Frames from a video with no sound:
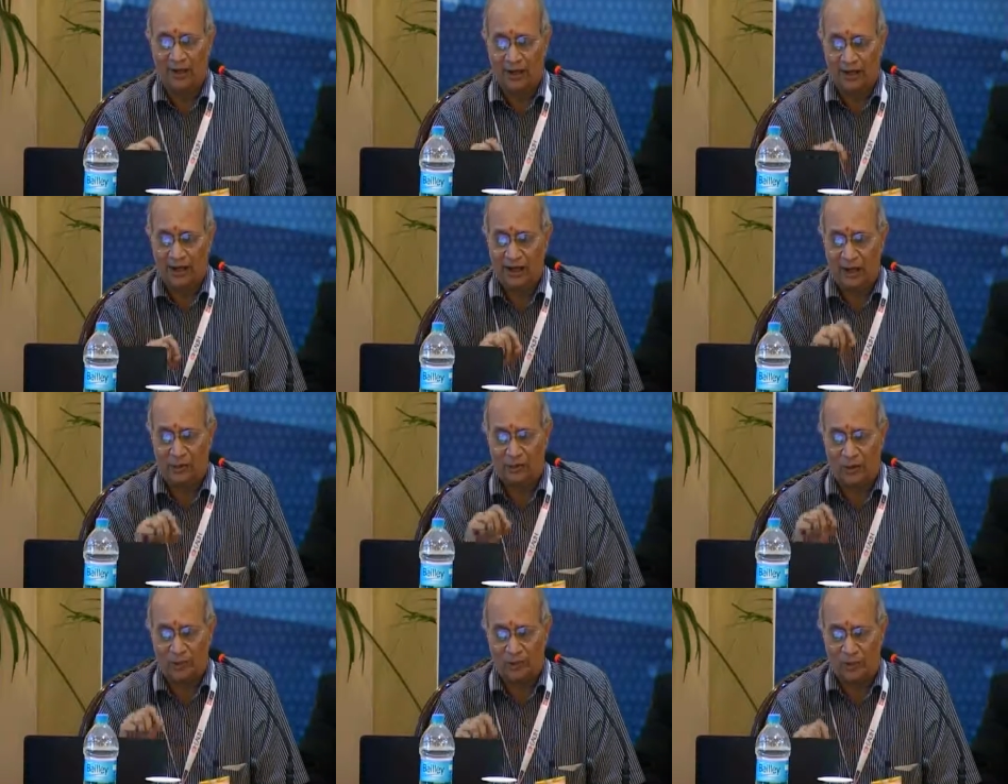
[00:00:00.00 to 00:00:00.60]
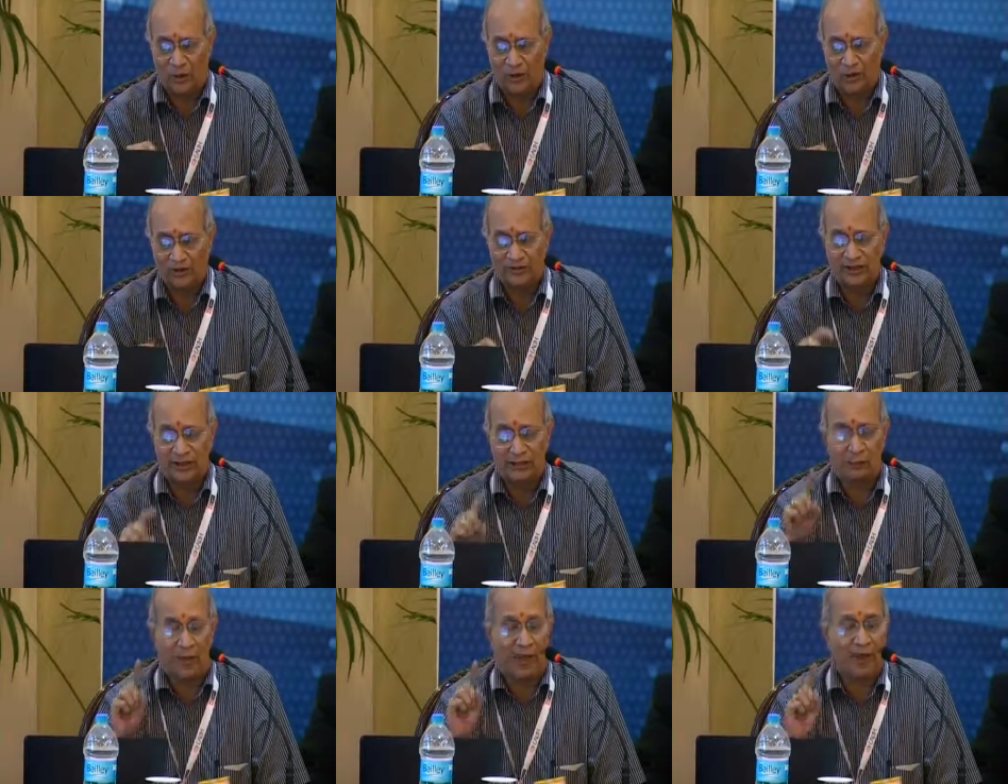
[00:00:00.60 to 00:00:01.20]
E-government projects
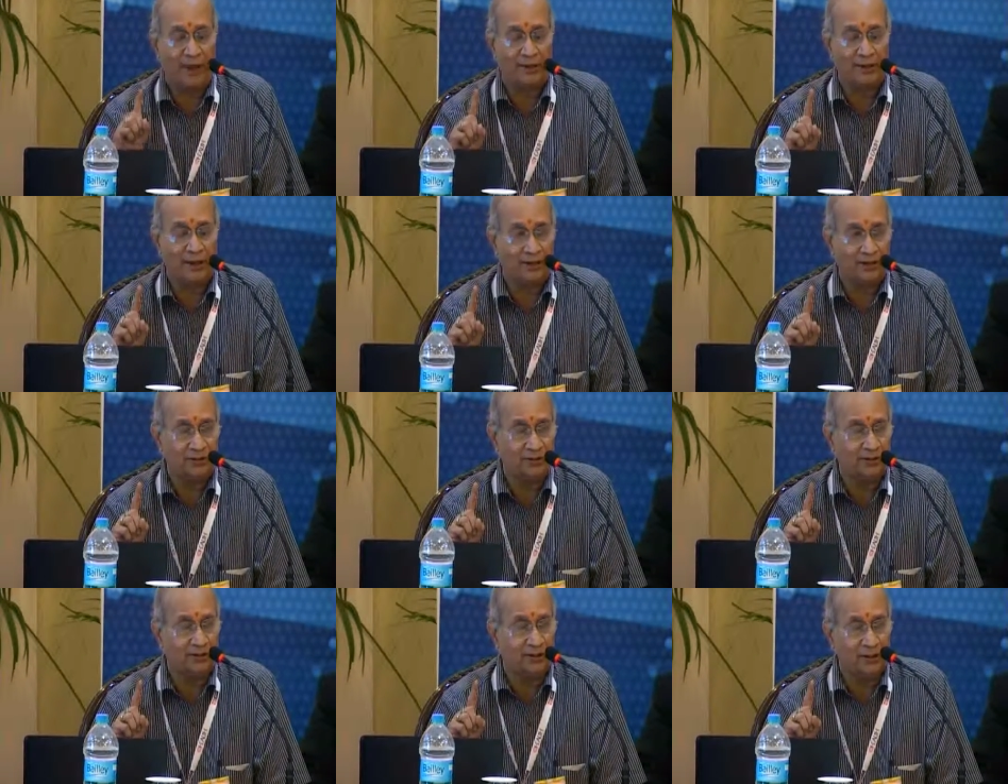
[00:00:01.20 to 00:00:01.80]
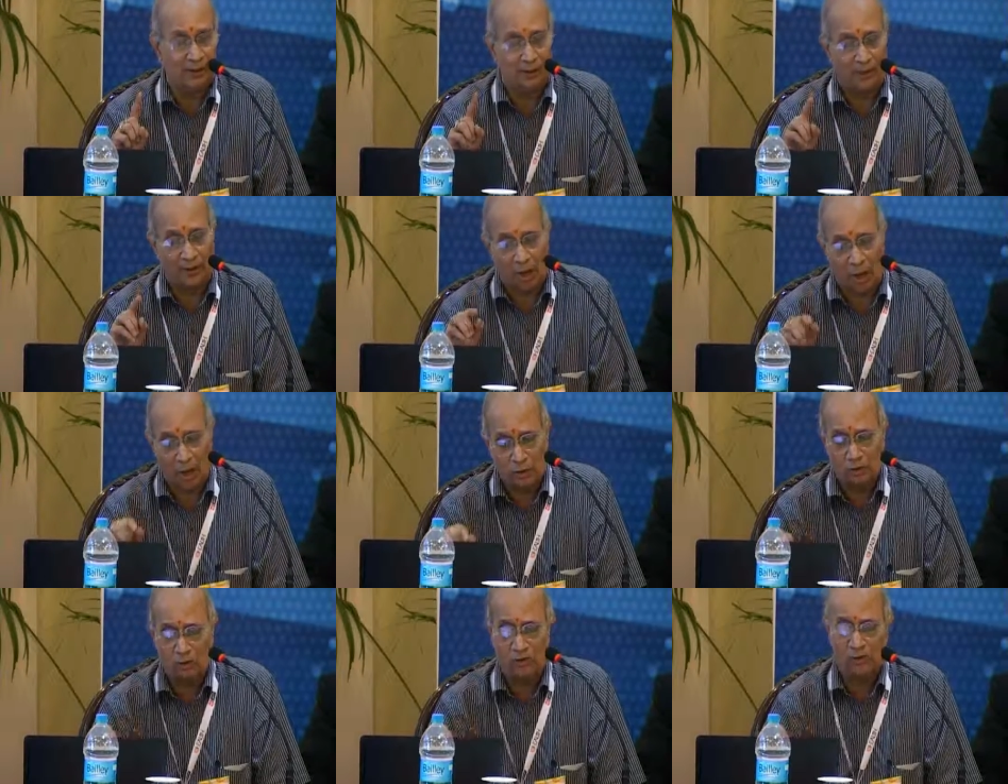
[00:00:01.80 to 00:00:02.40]
need managers, but
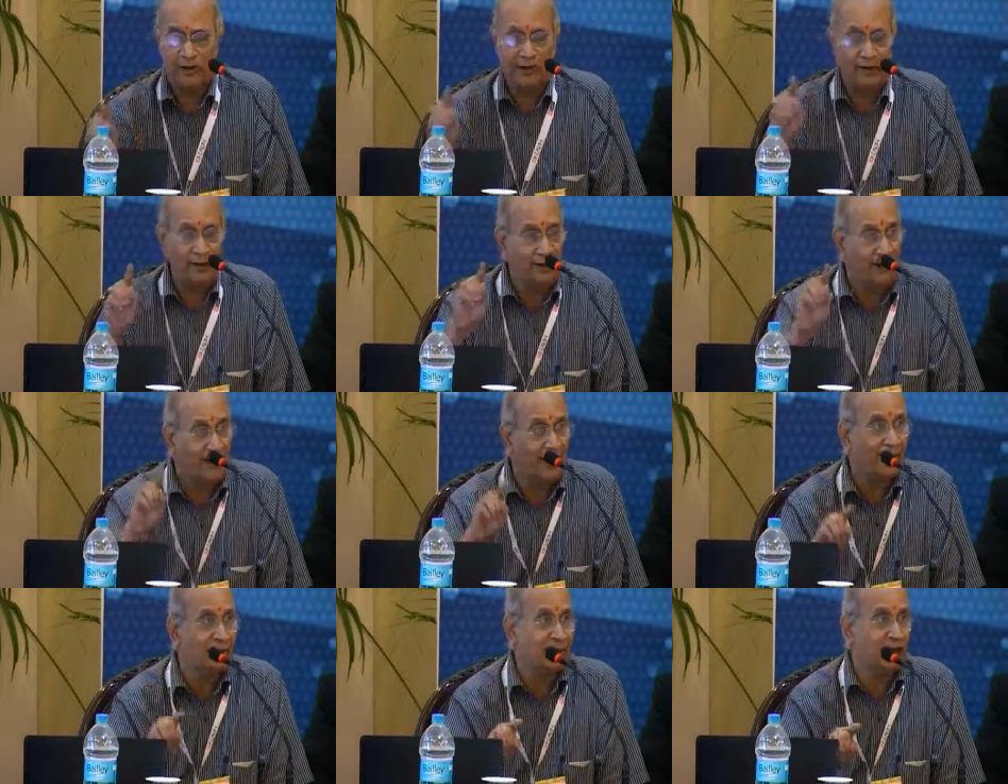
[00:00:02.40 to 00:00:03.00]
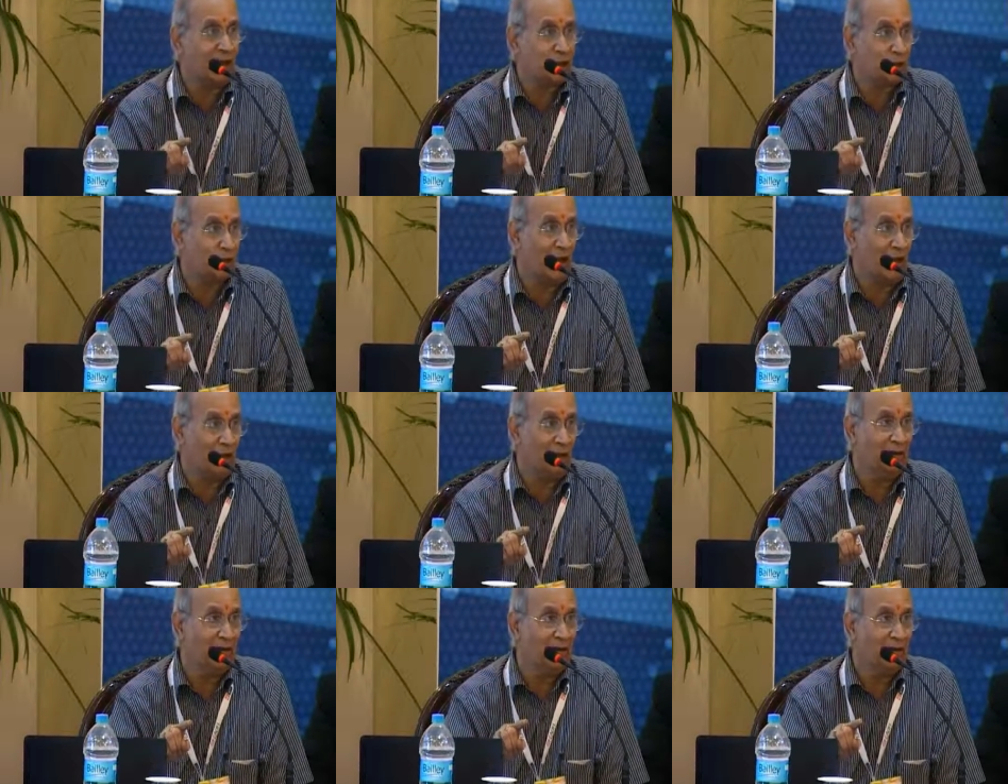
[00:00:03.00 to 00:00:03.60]
also need leaders as
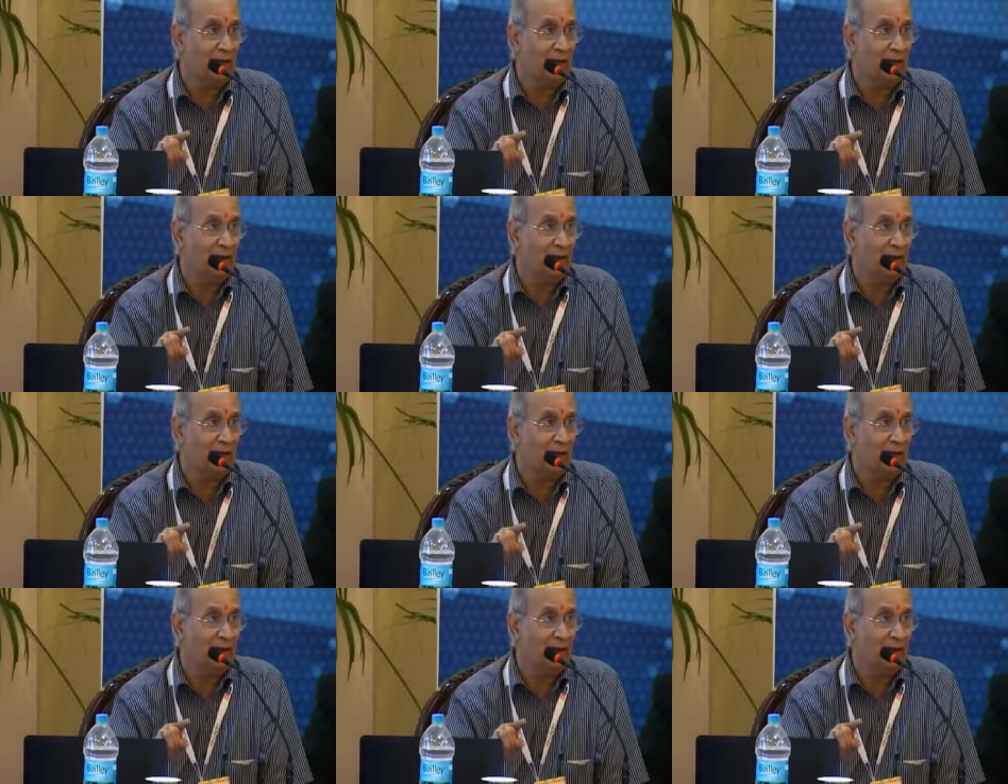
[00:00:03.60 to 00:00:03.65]
well,